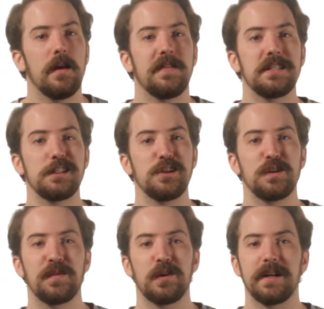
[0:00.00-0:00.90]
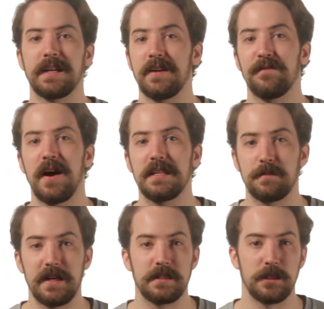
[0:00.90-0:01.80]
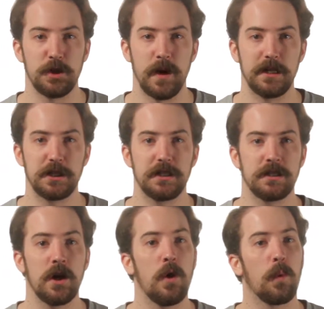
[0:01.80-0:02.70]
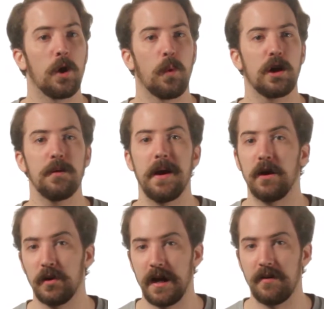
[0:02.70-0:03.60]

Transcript: this is useful in confined space situations where a worker may only